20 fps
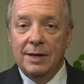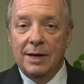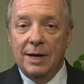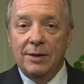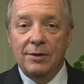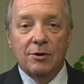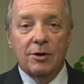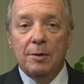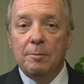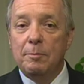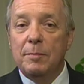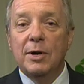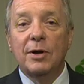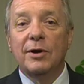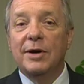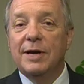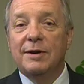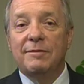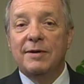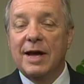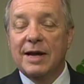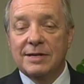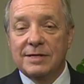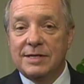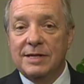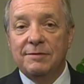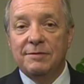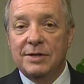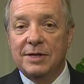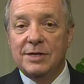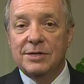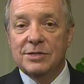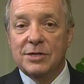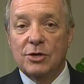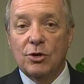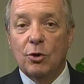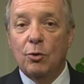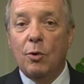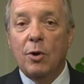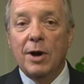And there are a myriad of activities
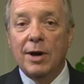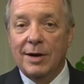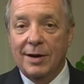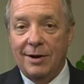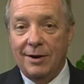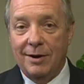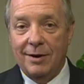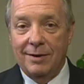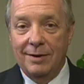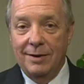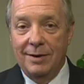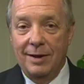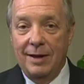that go on here.